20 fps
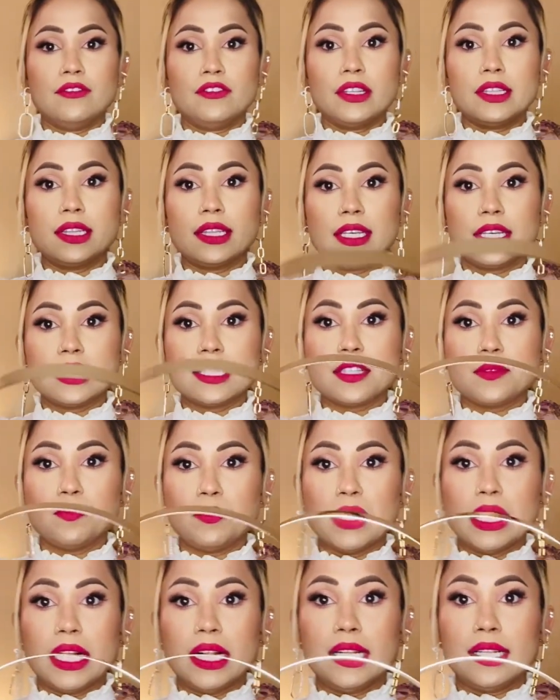it this
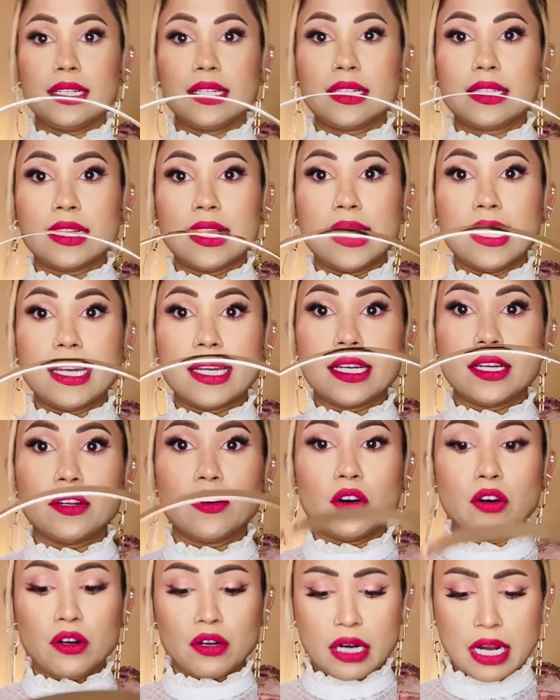belt. I
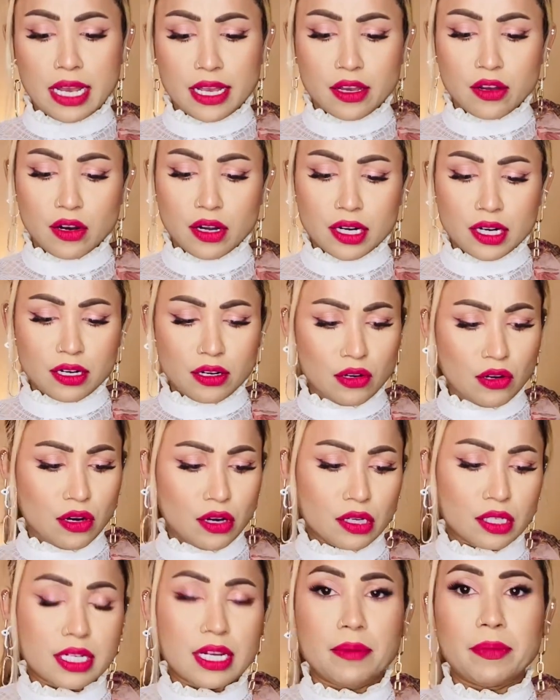got it a long
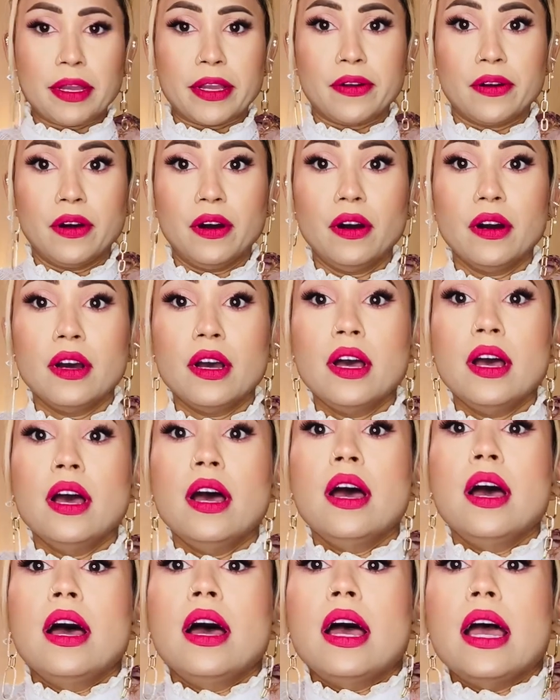time ago,
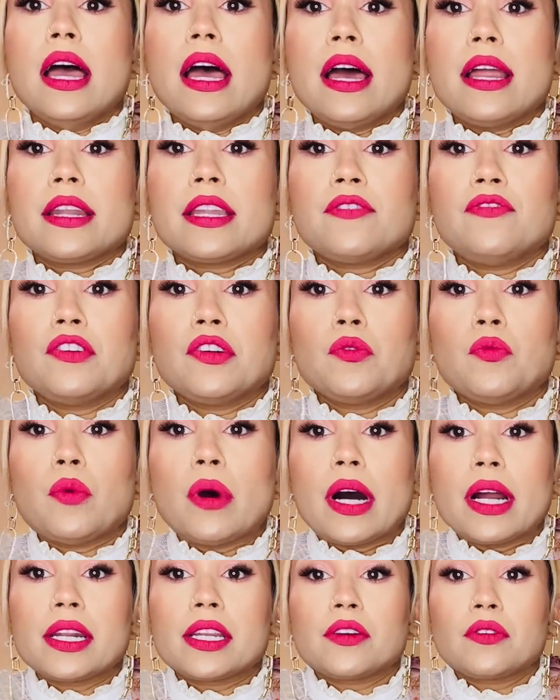and if you
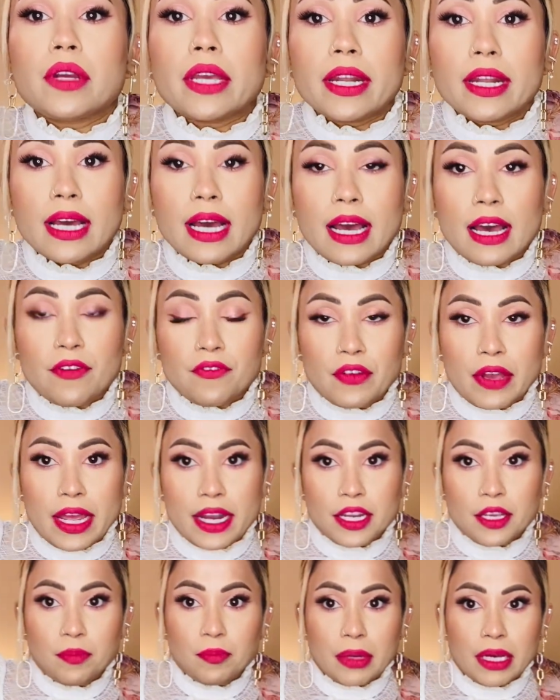want, you can have
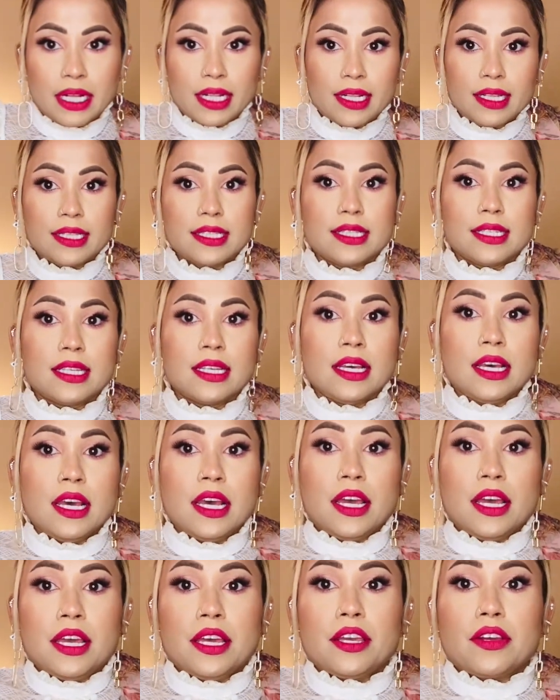any belts.
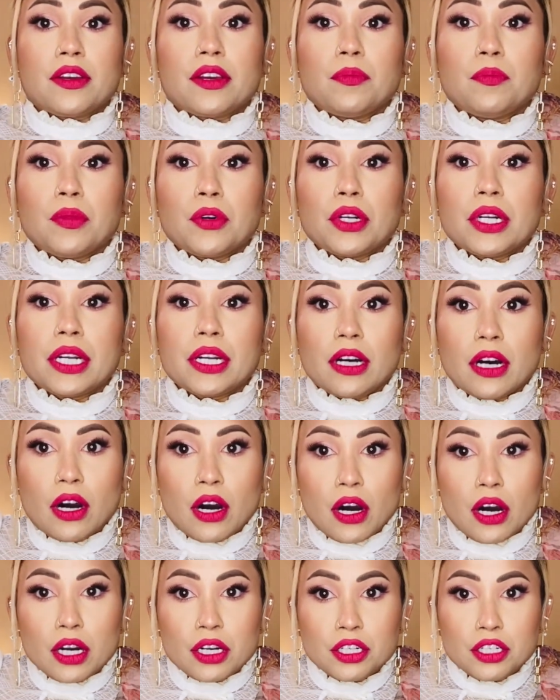You can put it on